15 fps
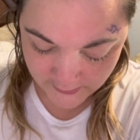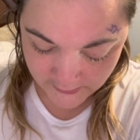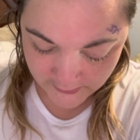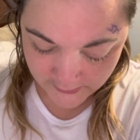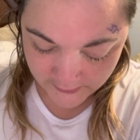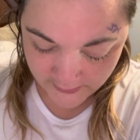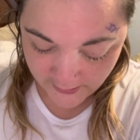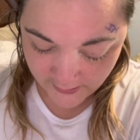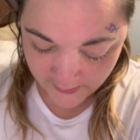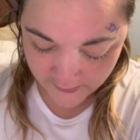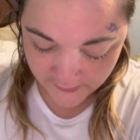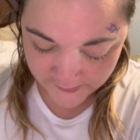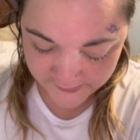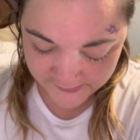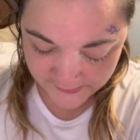
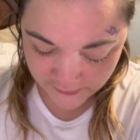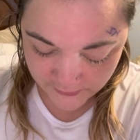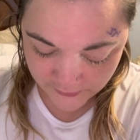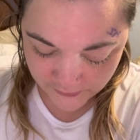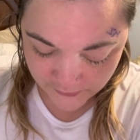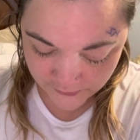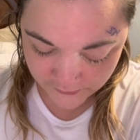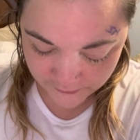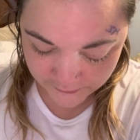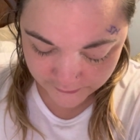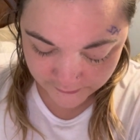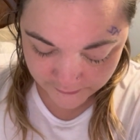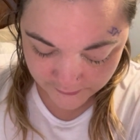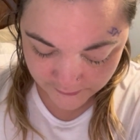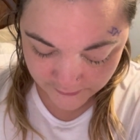Yeah, so
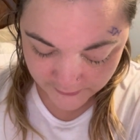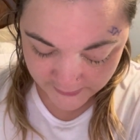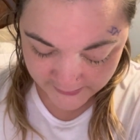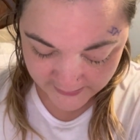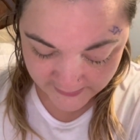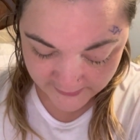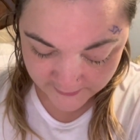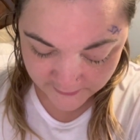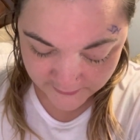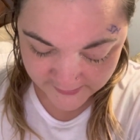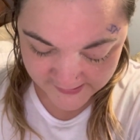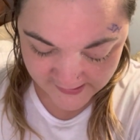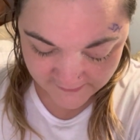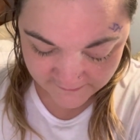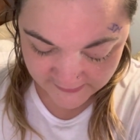again,
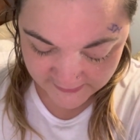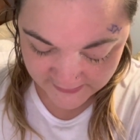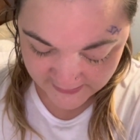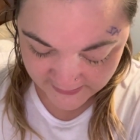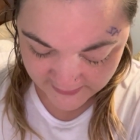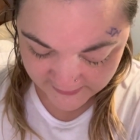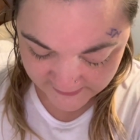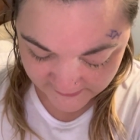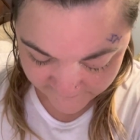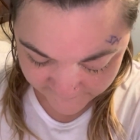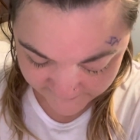7 days of